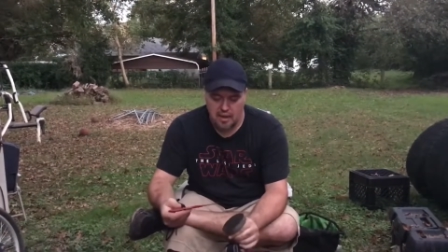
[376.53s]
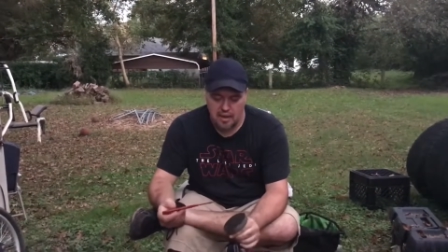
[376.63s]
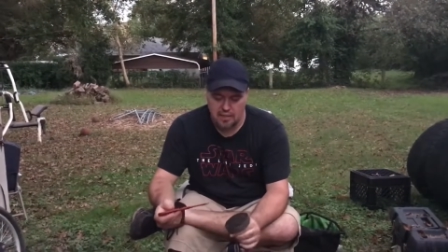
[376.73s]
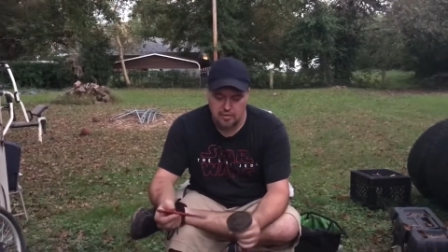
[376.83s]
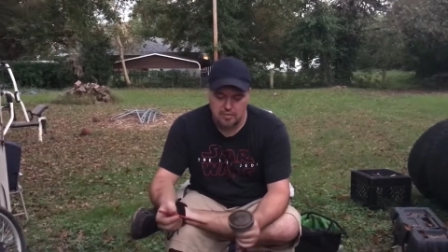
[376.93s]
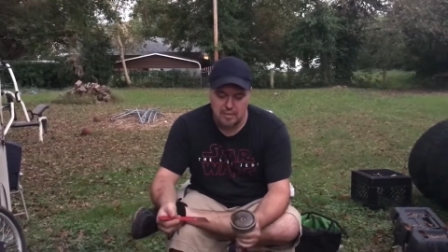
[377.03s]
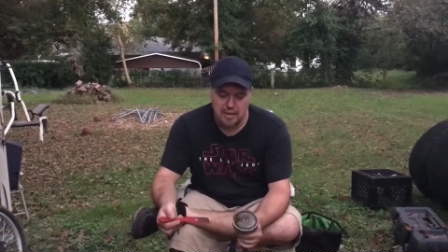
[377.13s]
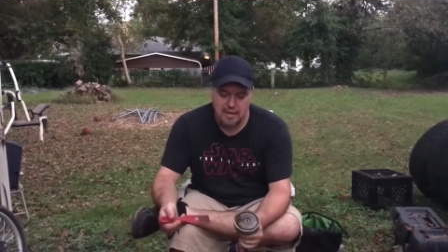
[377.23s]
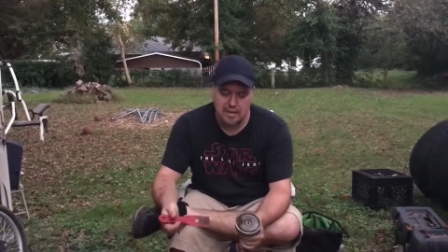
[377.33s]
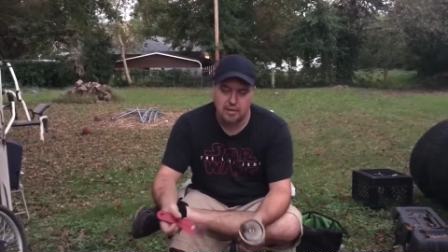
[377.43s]
And those
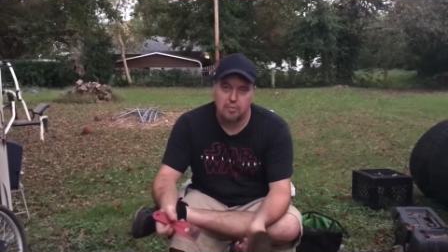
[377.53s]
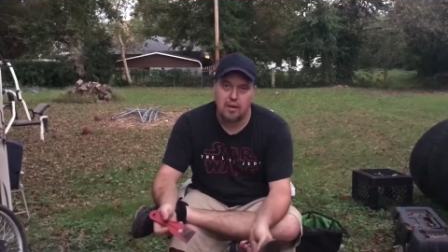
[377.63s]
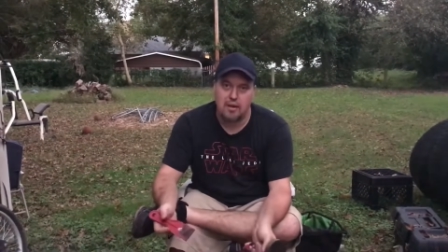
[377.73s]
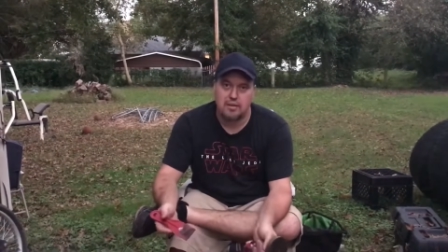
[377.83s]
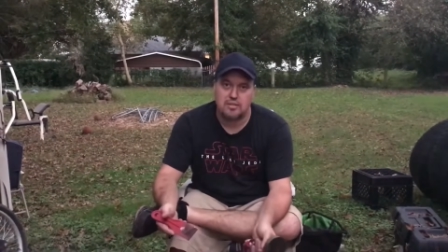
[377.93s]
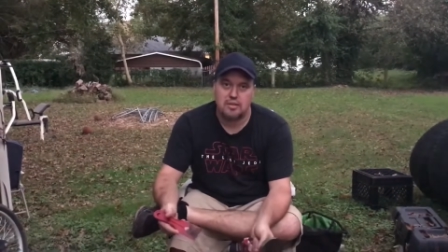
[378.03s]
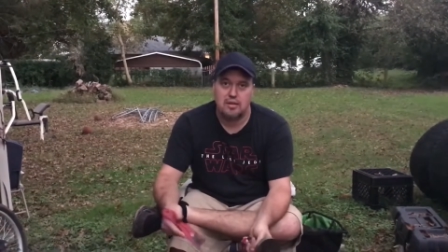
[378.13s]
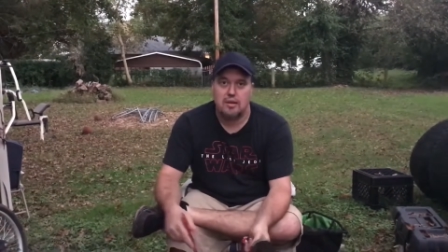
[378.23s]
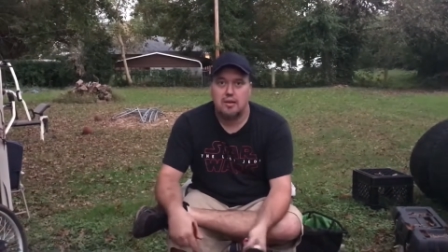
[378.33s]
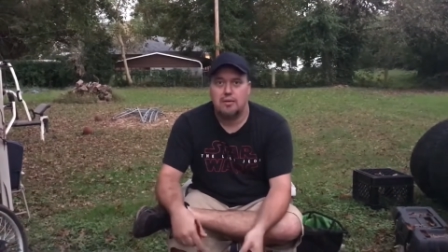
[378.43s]
magnetic rocks.
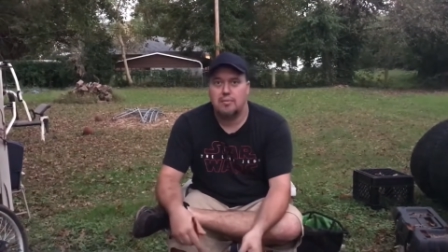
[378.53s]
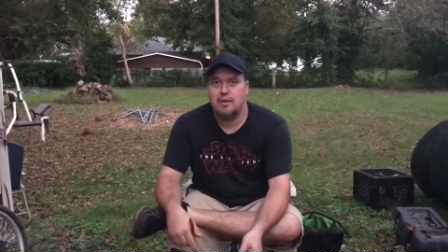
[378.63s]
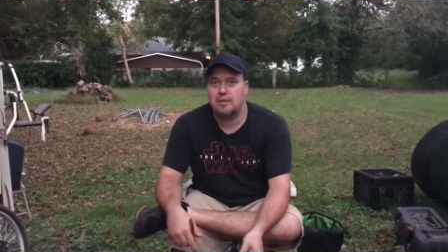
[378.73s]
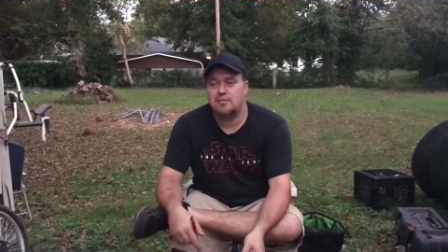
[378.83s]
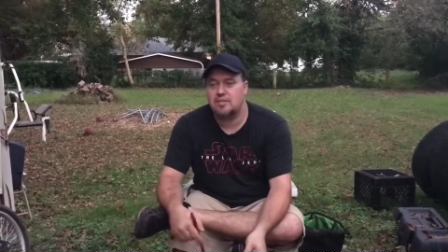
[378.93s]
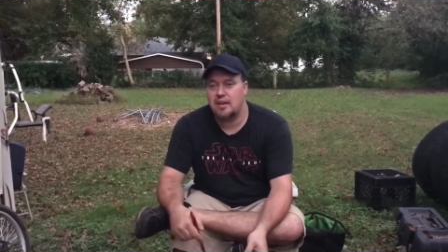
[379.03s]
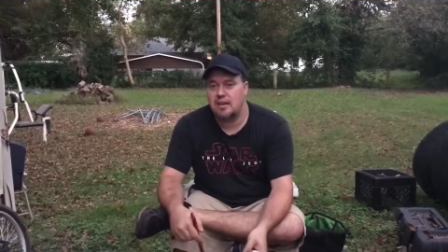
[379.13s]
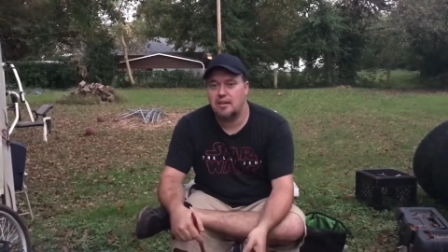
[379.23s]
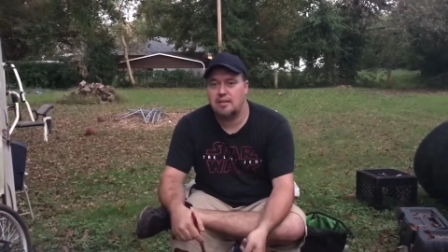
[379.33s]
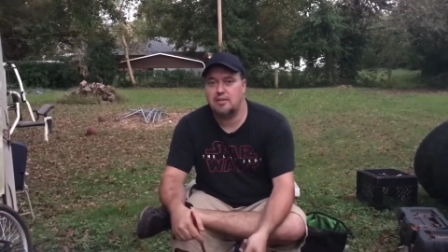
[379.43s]
Well,
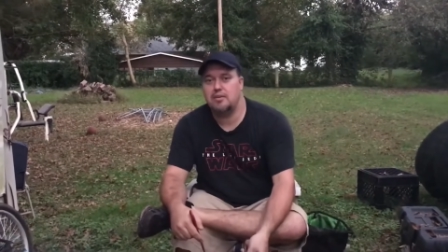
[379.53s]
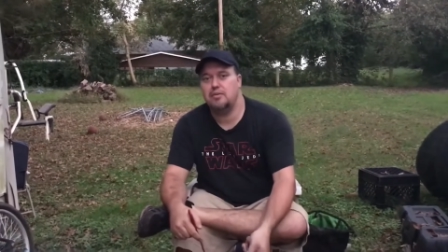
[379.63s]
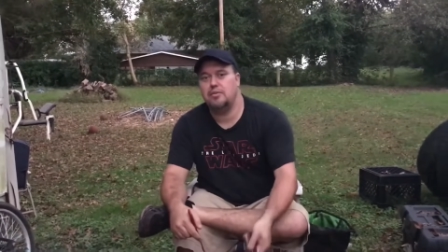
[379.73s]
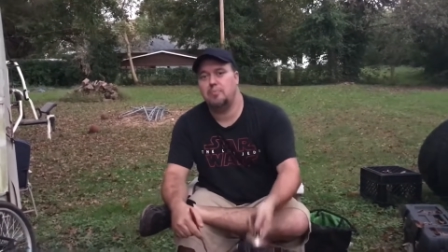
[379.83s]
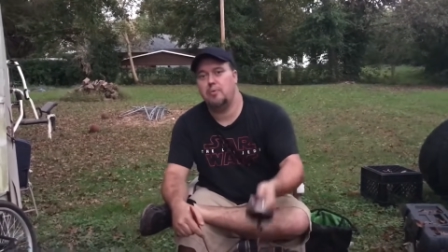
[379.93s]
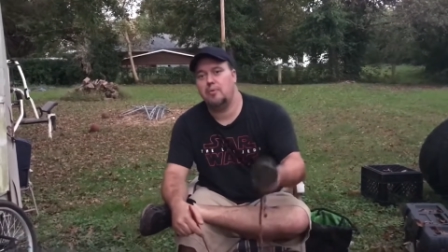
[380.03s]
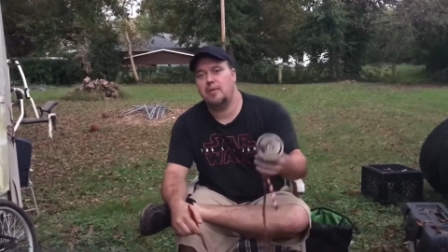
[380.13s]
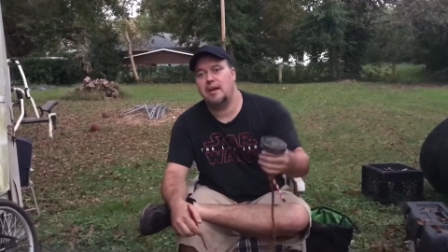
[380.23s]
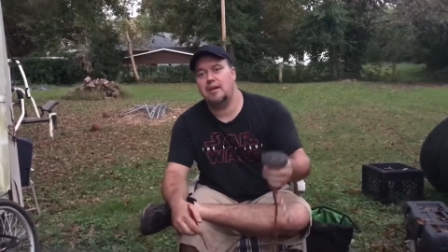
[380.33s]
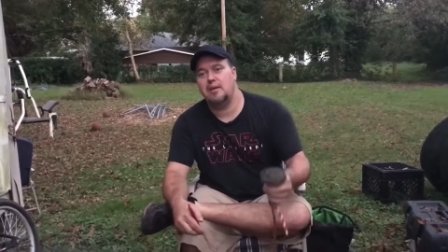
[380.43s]
say, you know, you pull
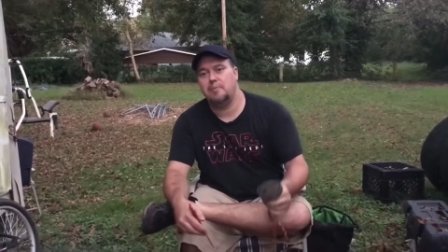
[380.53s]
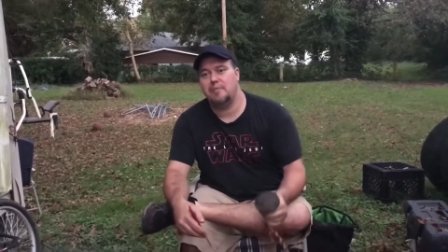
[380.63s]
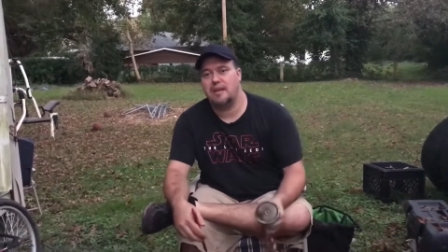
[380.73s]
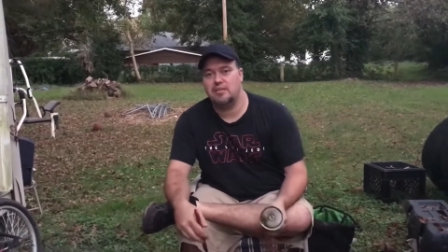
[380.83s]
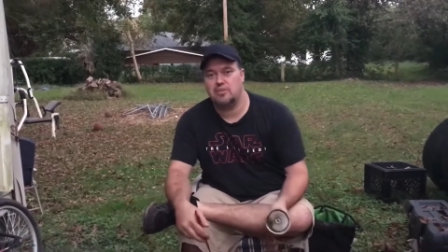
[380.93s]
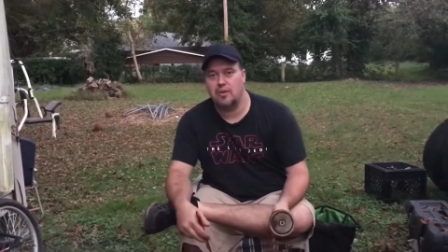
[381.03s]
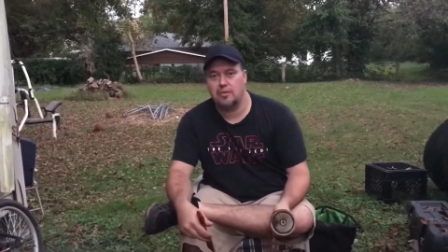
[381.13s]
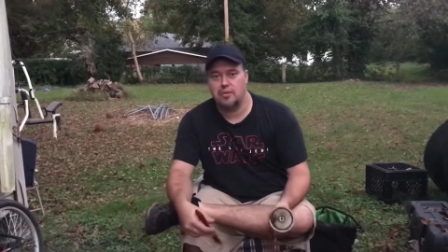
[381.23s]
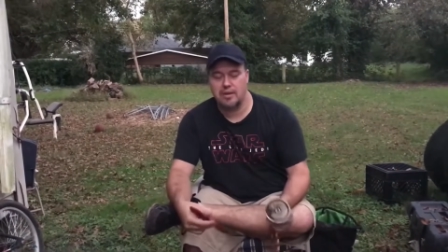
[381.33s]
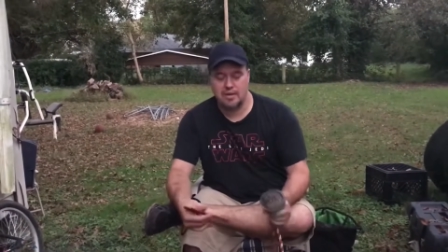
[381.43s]
that up and that's all
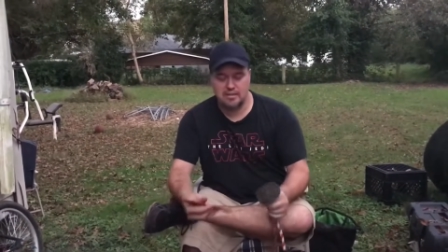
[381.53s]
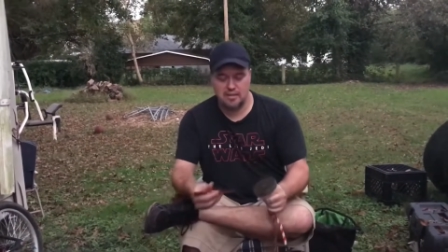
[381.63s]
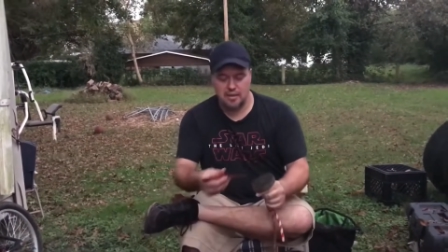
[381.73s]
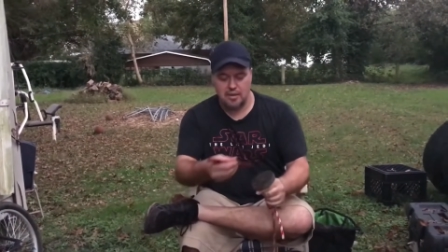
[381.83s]
there is.